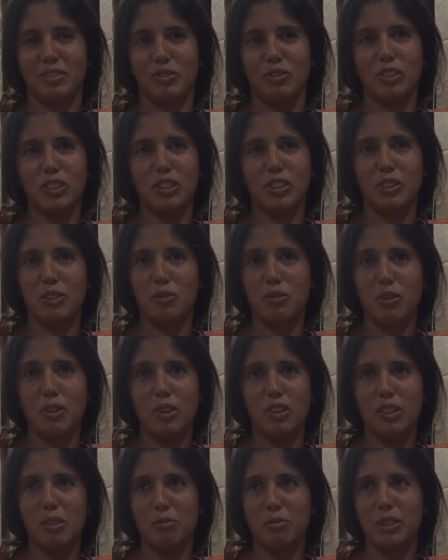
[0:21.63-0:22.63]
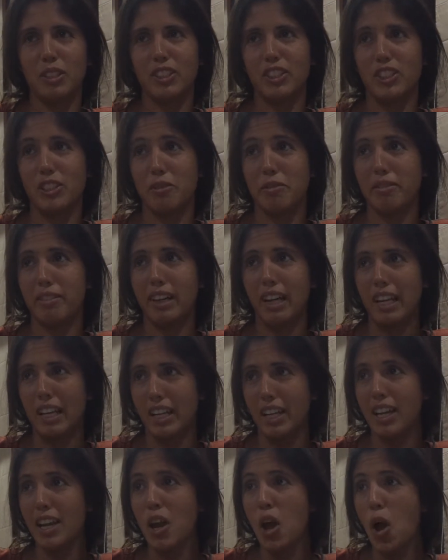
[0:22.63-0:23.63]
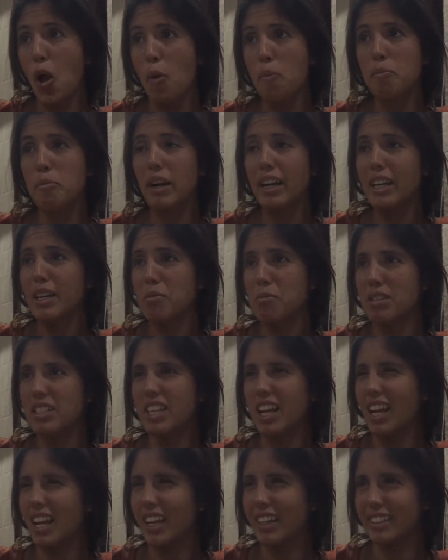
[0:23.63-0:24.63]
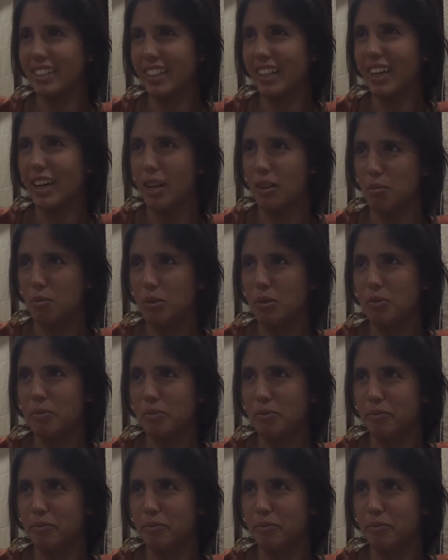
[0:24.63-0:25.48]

First of all, I'm not Shefali. My name is Alejandra Calvo.